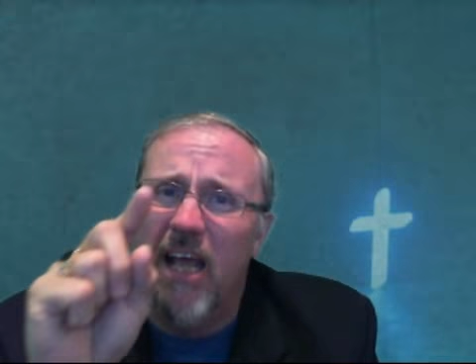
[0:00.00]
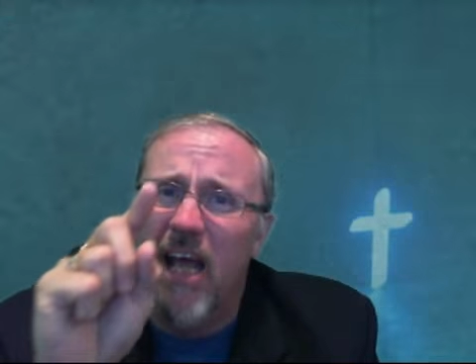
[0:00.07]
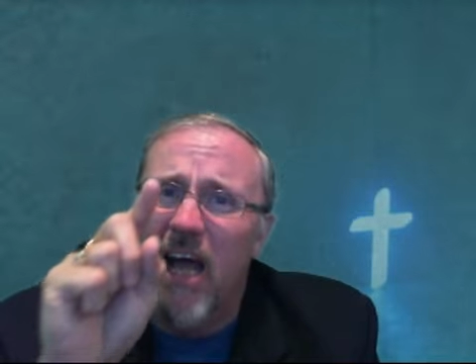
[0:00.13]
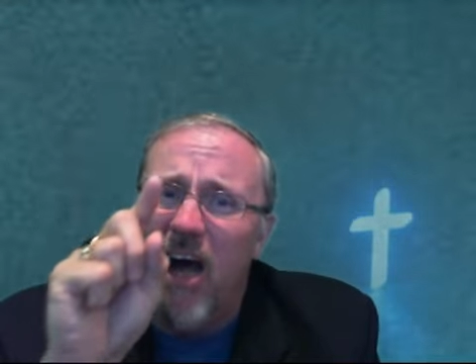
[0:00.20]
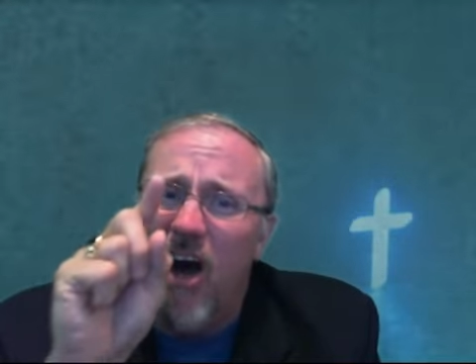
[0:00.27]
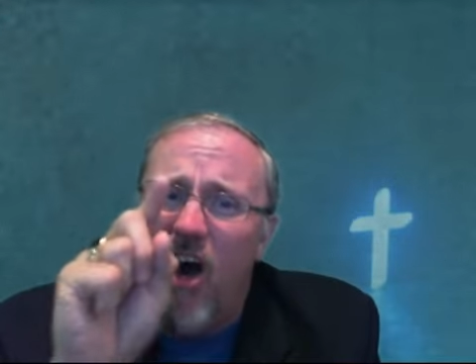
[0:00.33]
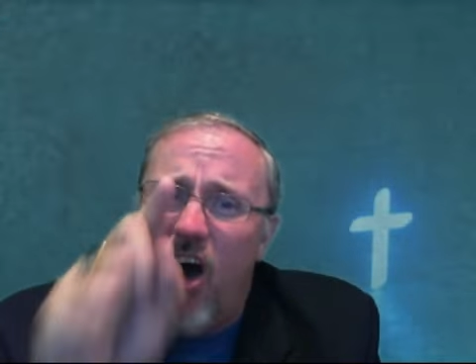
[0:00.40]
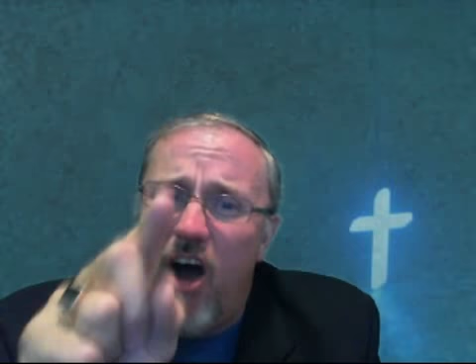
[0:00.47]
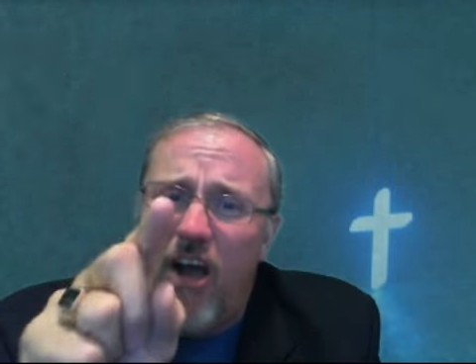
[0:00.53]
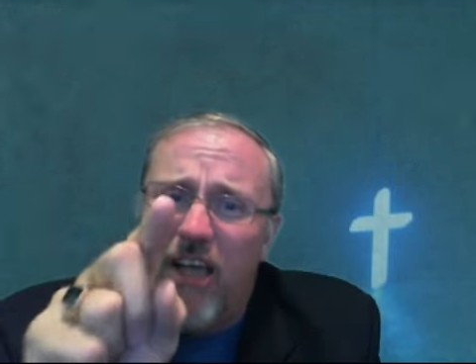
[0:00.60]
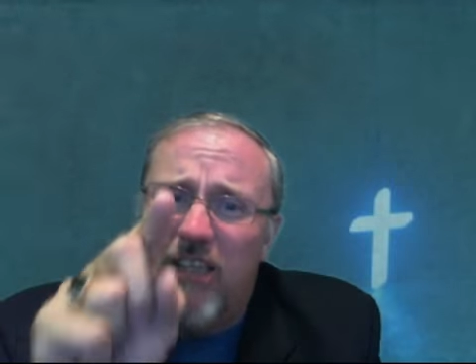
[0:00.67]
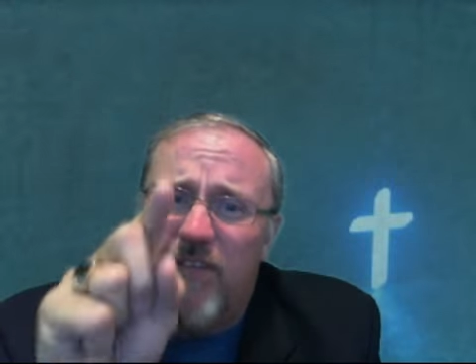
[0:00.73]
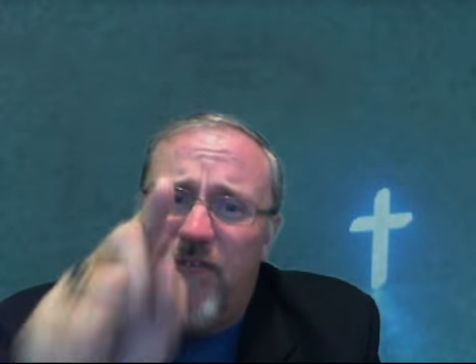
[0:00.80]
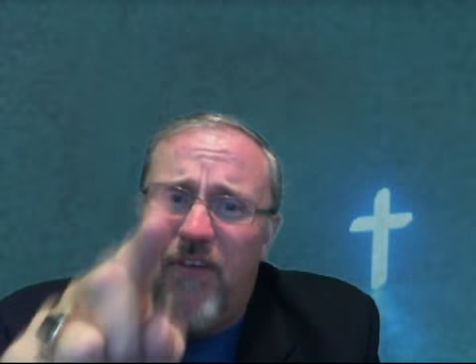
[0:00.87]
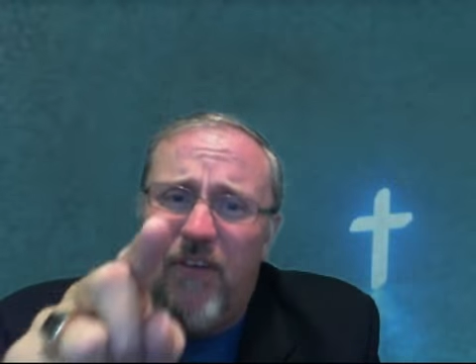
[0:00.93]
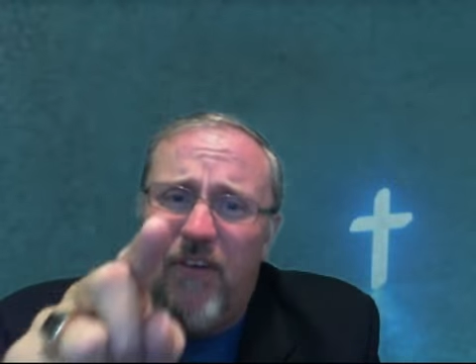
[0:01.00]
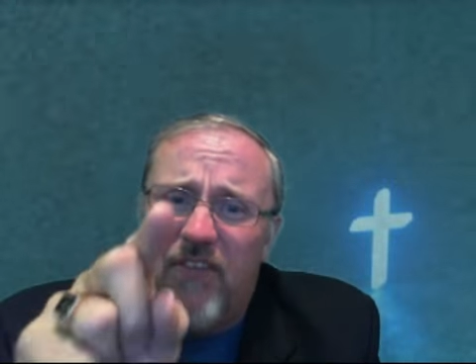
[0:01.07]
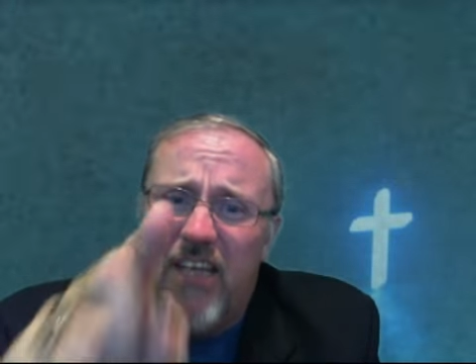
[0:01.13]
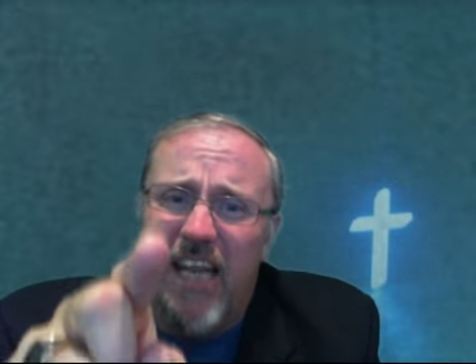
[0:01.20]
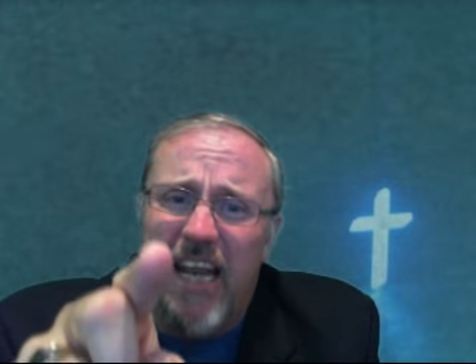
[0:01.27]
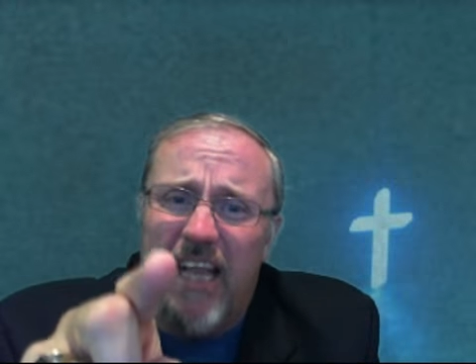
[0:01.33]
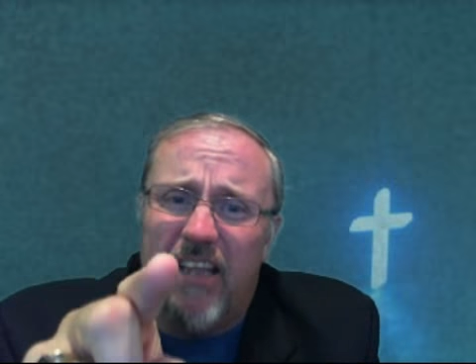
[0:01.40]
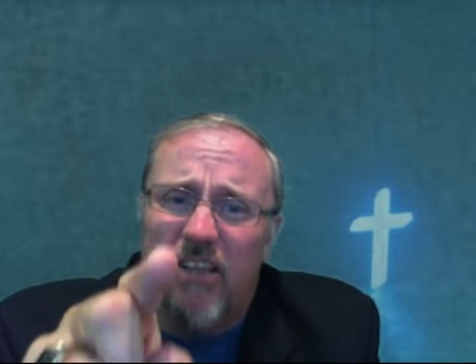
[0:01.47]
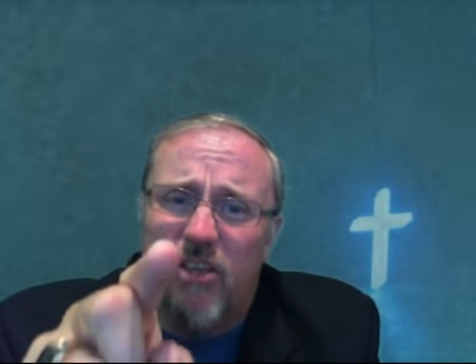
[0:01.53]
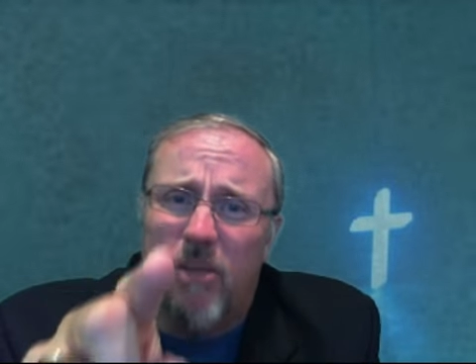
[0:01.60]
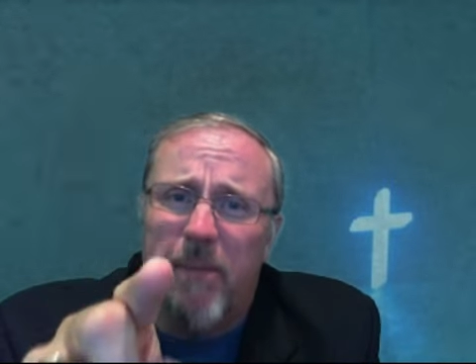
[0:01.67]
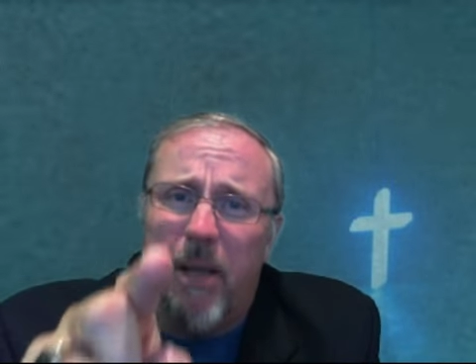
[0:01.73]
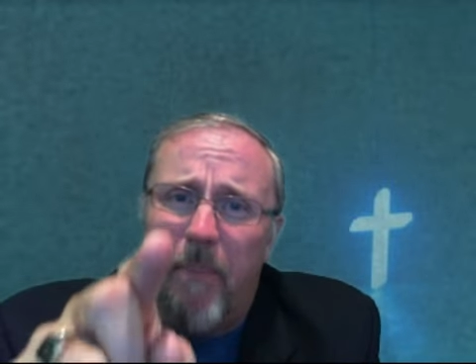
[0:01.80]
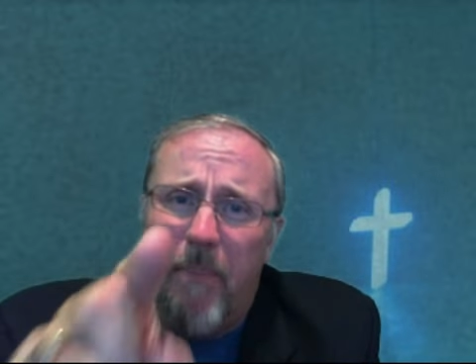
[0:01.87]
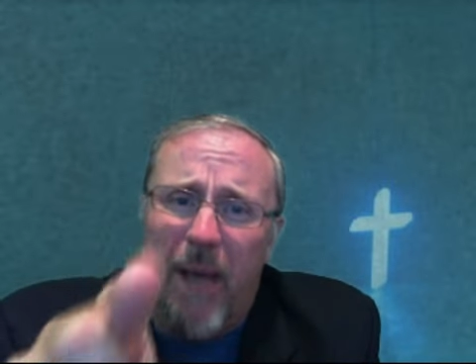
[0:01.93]
August 15th. There's going to
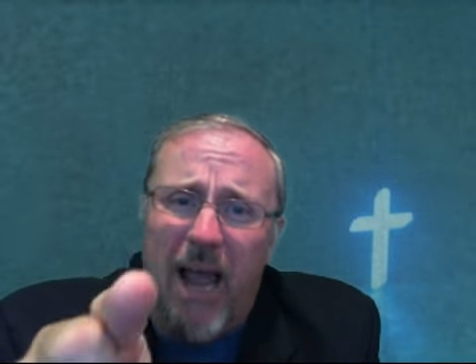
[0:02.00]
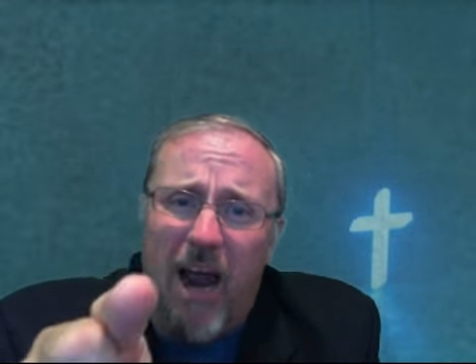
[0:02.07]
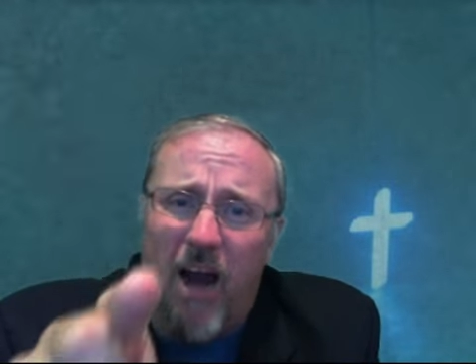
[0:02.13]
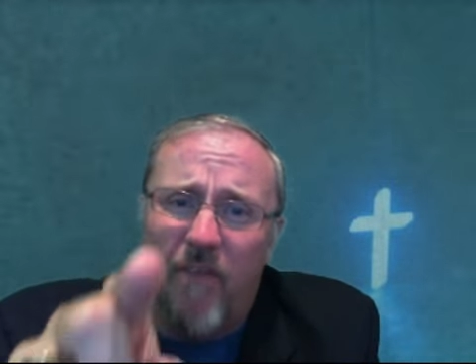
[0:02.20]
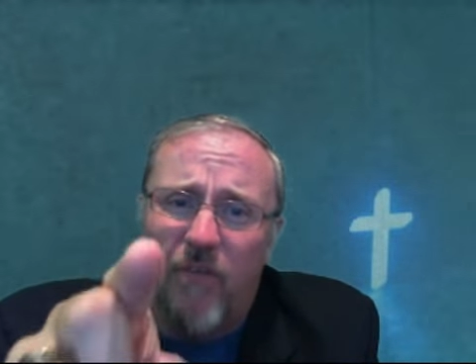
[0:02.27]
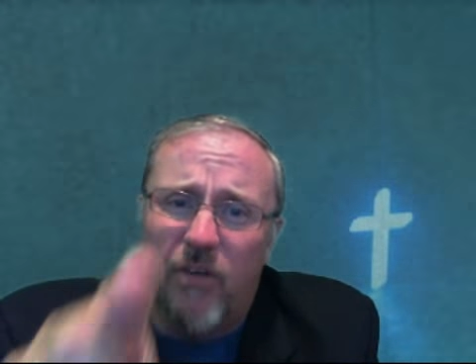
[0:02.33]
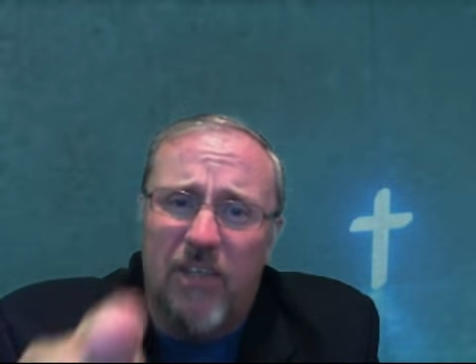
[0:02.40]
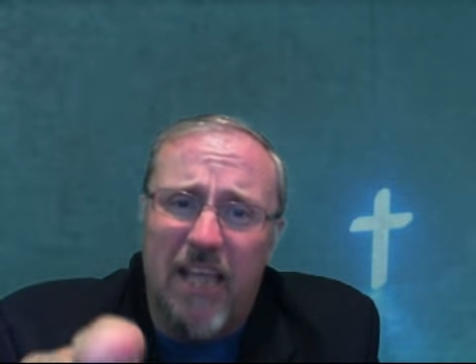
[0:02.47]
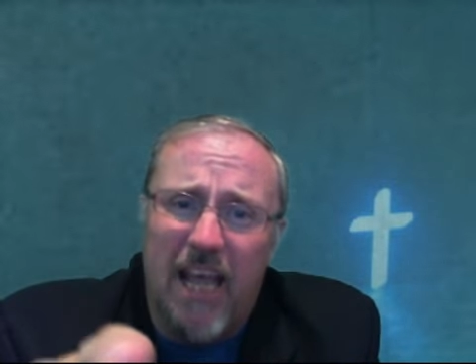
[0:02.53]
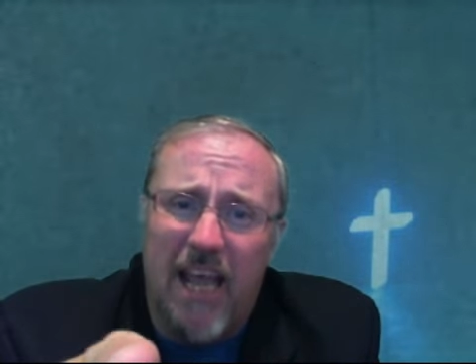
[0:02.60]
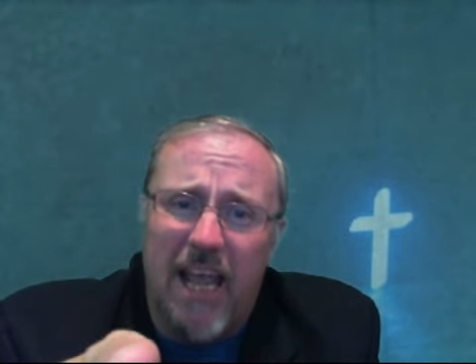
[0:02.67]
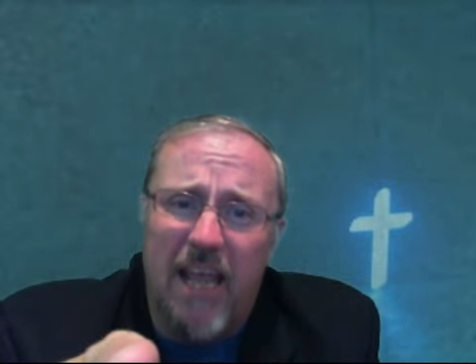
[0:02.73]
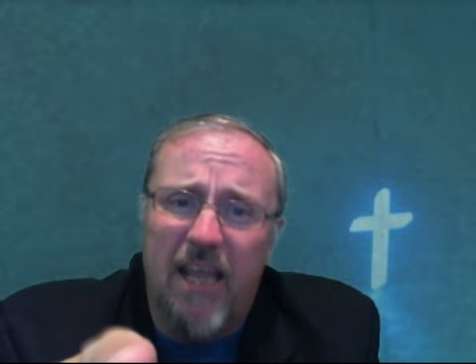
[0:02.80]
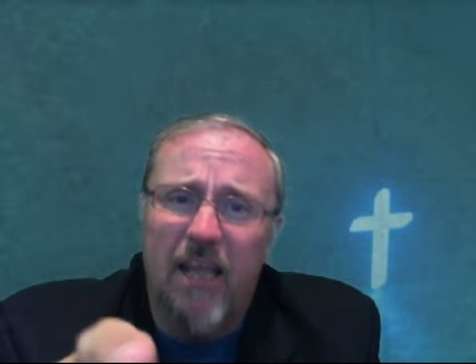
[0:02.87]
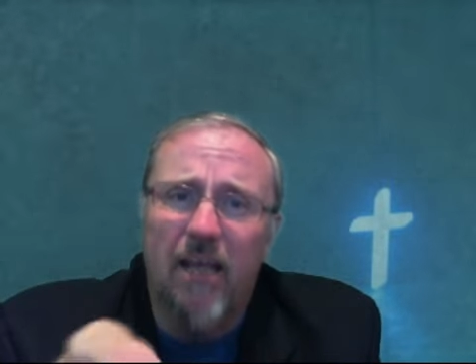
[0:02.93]
be a powerful day